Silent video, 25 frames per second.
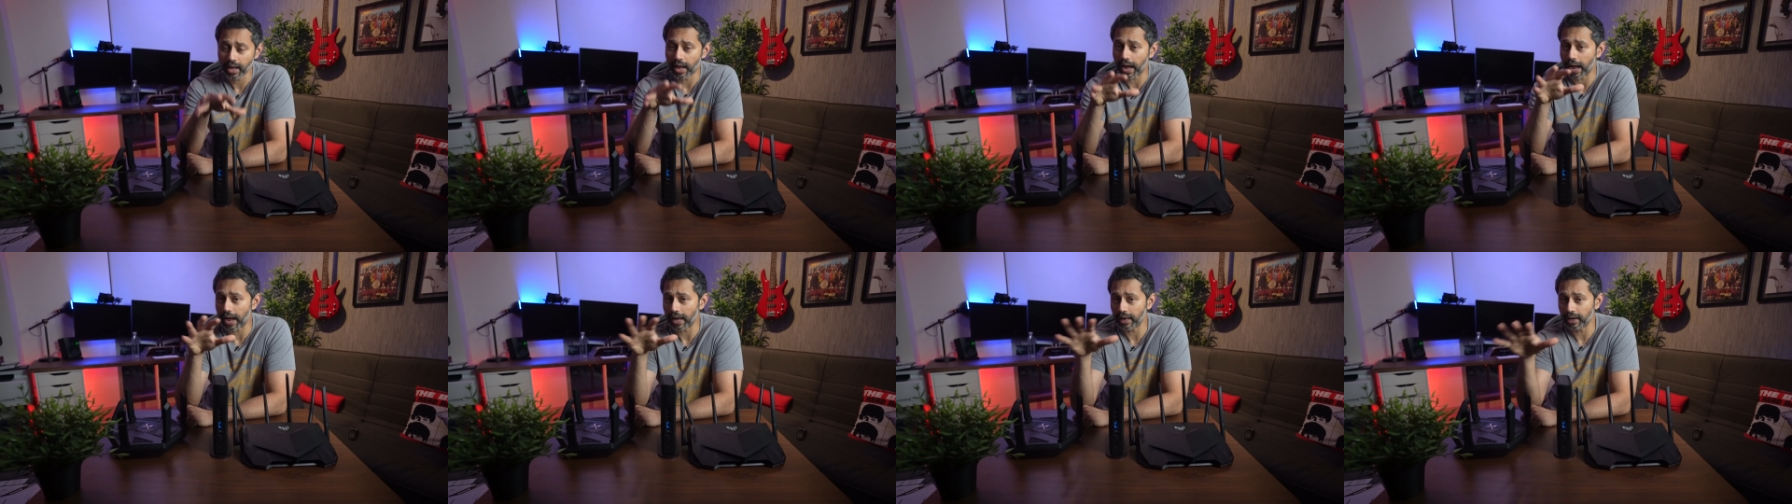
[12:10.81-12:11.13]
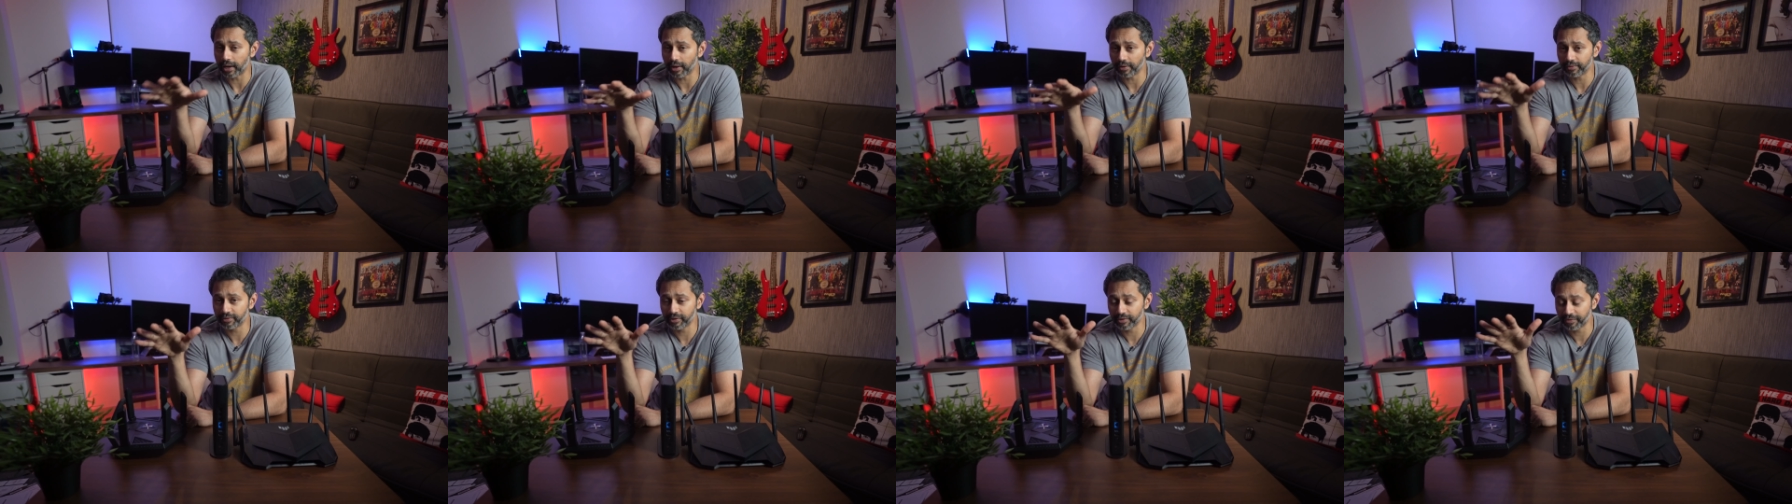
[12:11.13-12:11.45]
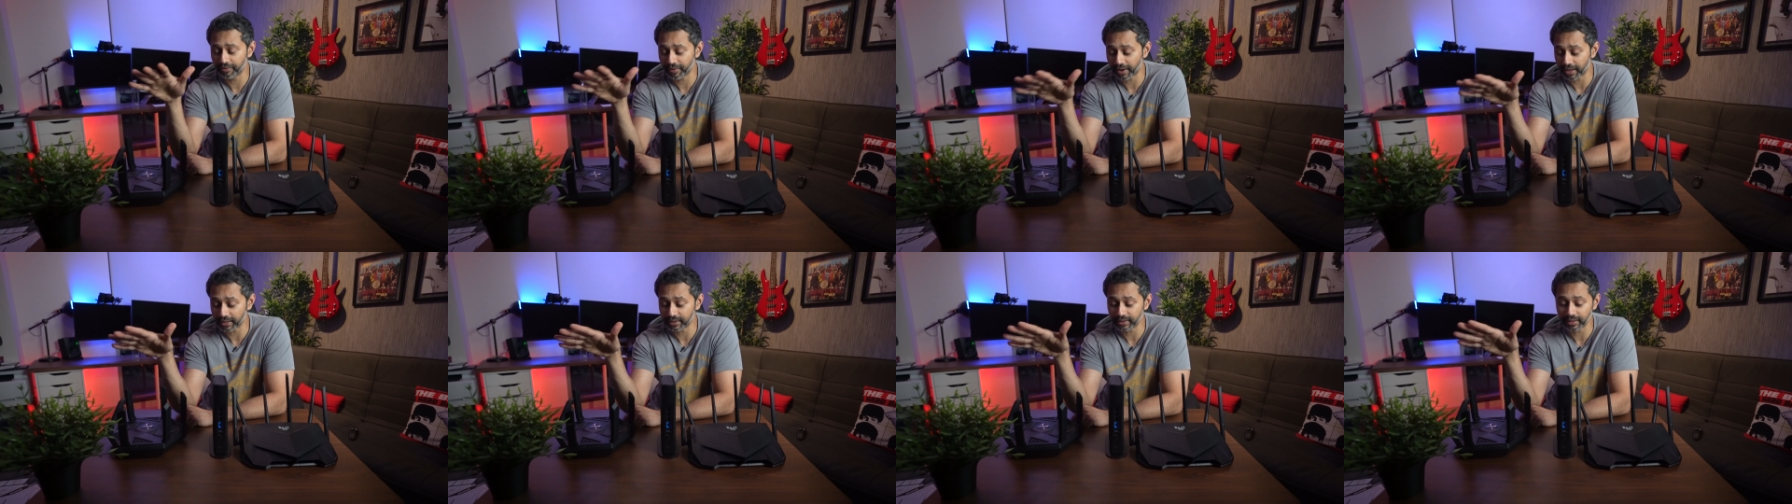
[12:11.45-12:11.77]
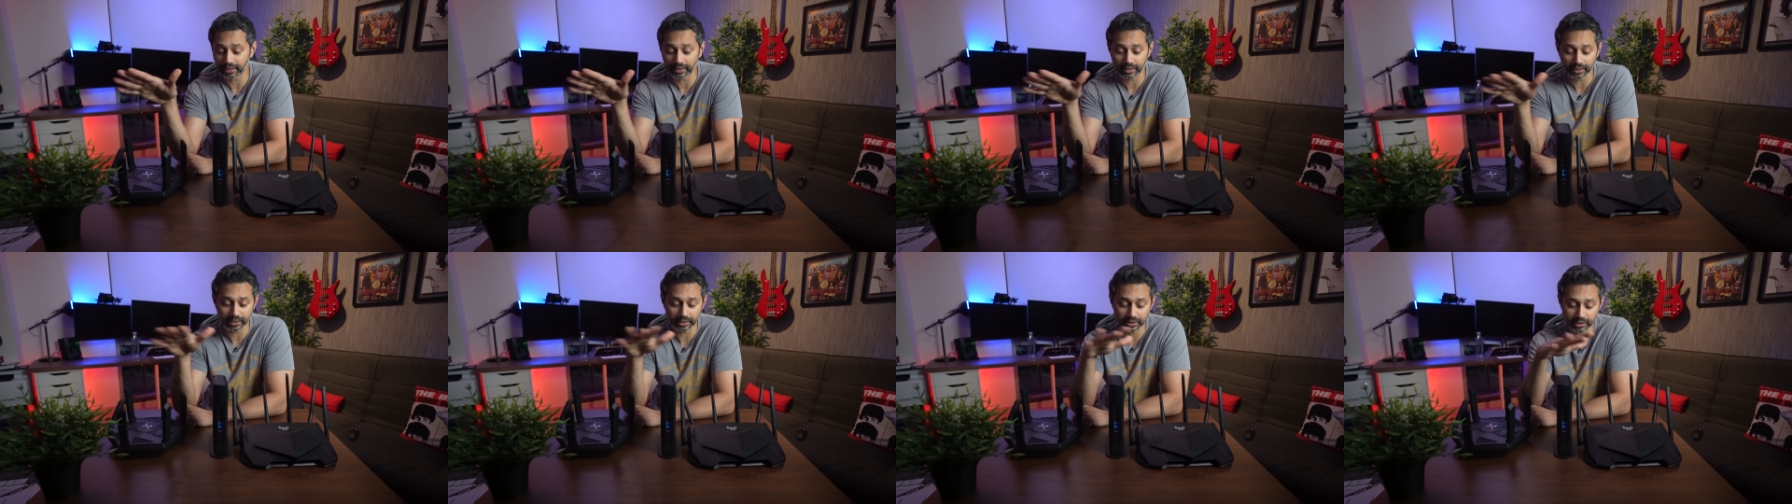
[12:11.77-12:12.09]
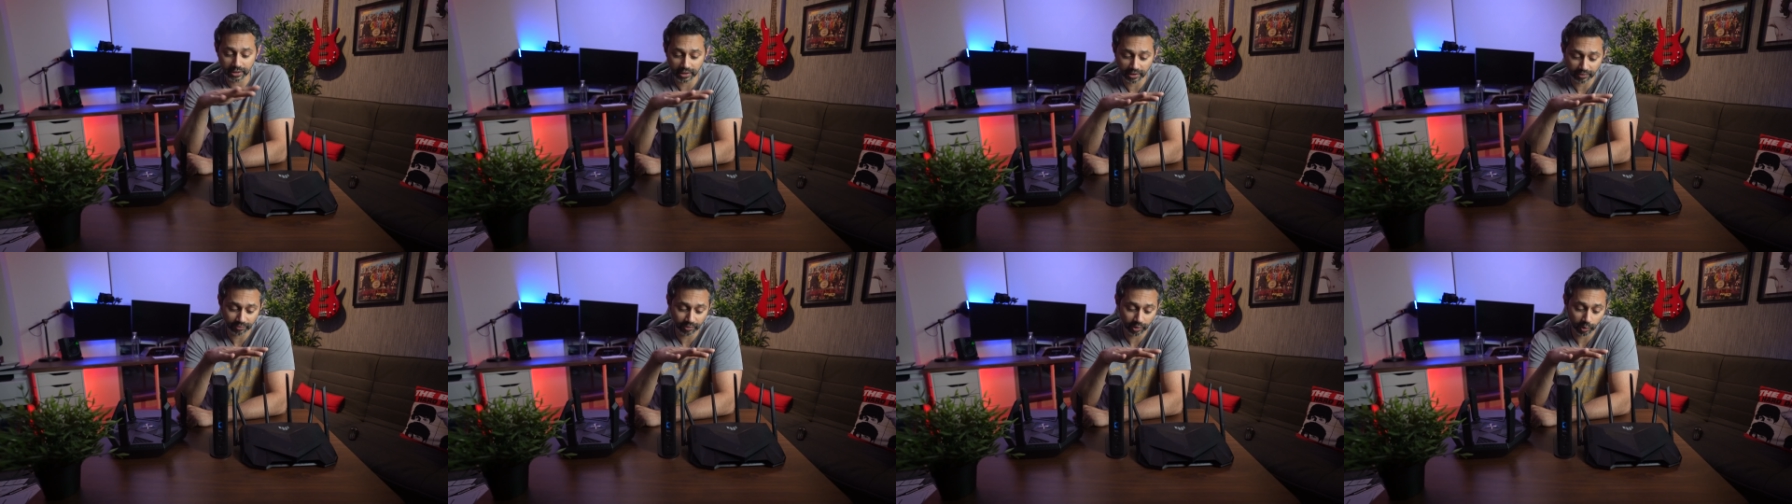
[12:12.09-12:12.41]
I love the fact that each
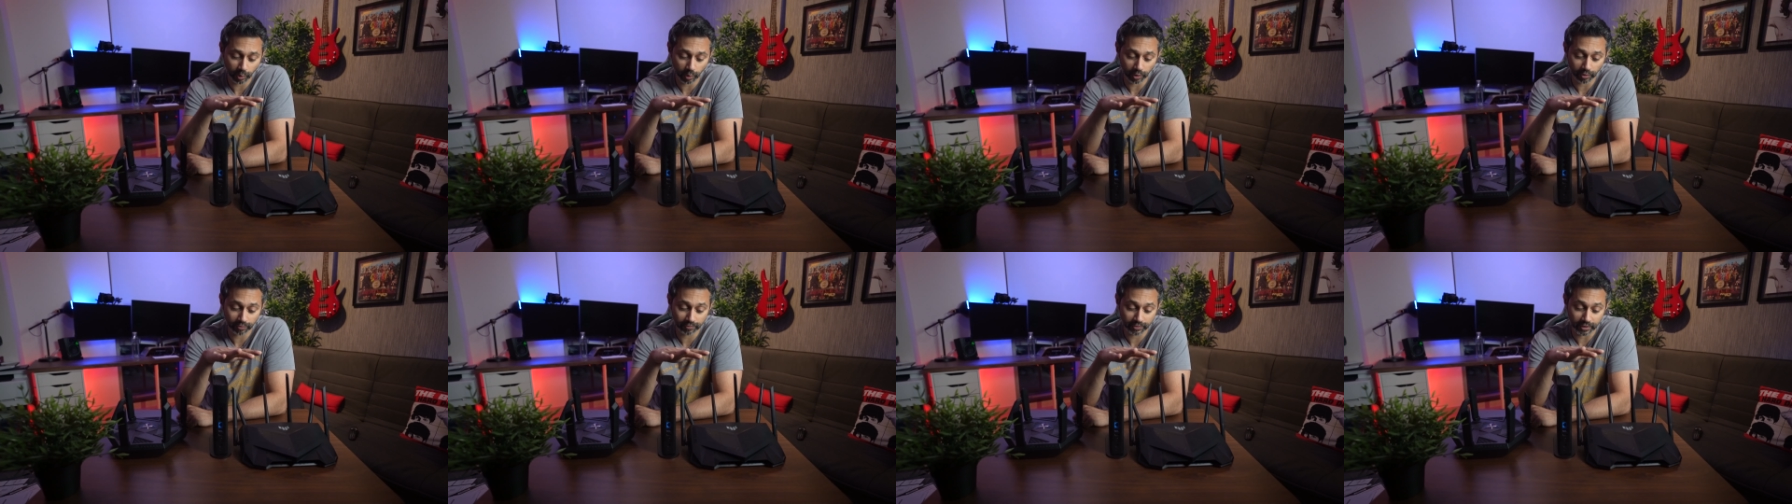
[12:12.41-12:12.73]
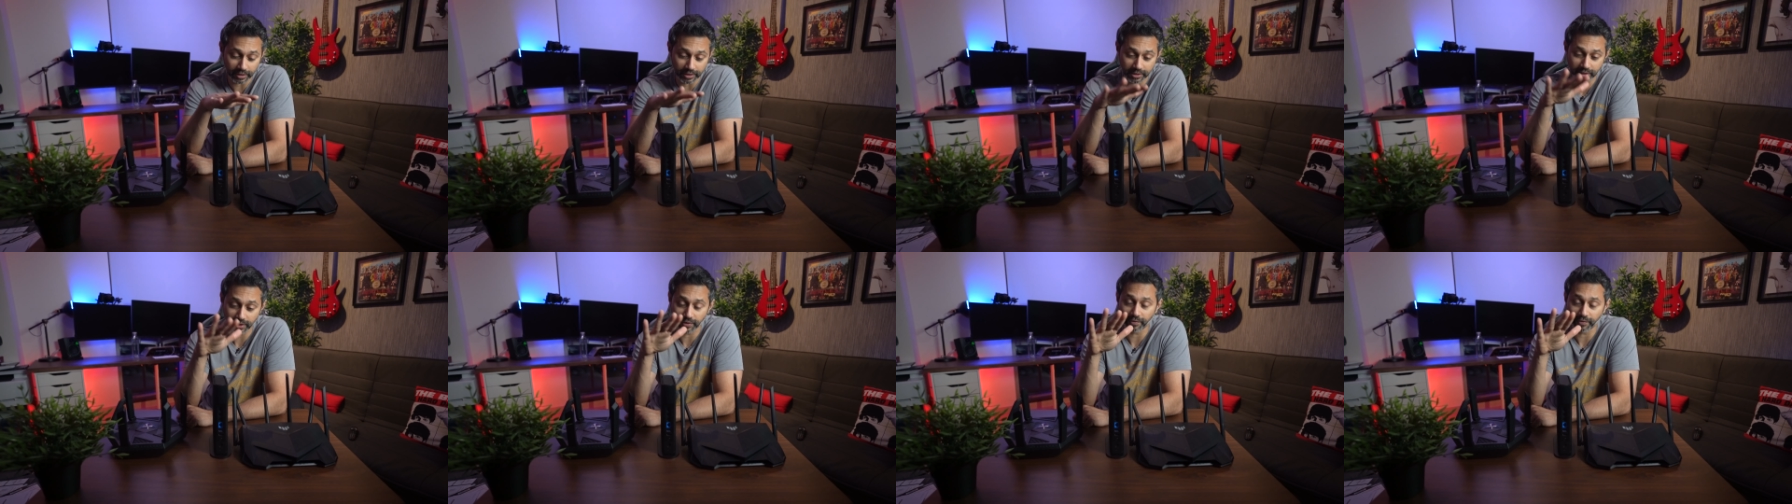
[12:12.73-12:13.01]
and every one of these